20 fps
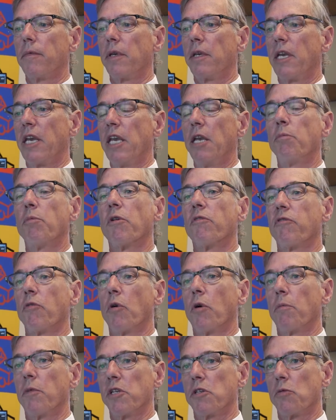key
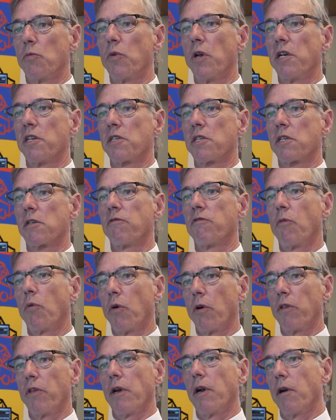performance risks
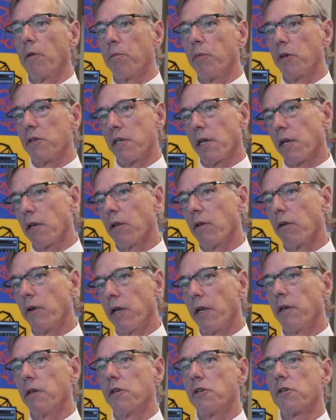for their particular
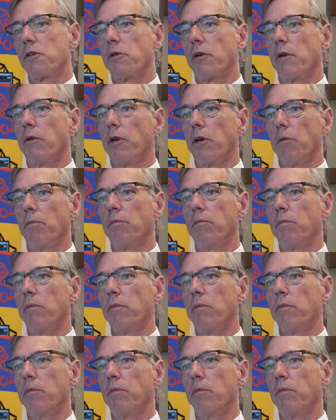industry group.